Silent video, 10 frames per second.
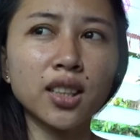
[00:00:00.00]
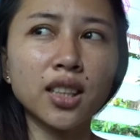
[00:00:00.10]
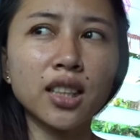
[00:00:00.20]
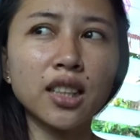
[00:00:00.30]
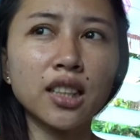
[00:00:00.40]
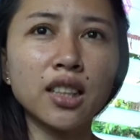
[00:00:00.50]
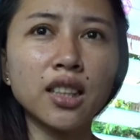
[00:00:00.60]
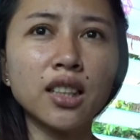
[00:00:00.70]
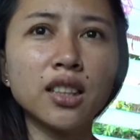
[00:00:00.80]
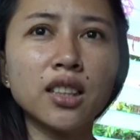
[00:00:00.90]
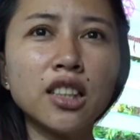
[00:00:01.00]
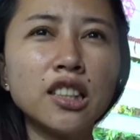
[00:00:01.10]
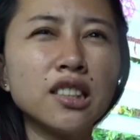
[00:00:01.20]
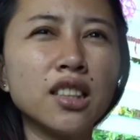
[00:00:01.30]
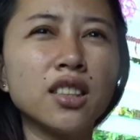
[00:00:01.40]
It
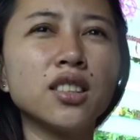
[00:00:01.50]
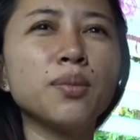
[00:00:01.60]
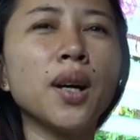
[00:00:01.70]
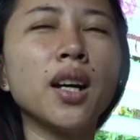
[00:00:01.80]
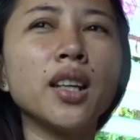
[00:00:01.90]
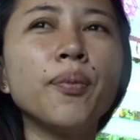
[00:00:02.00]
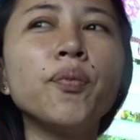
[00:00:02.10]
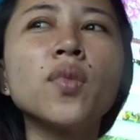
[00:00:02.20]
eases my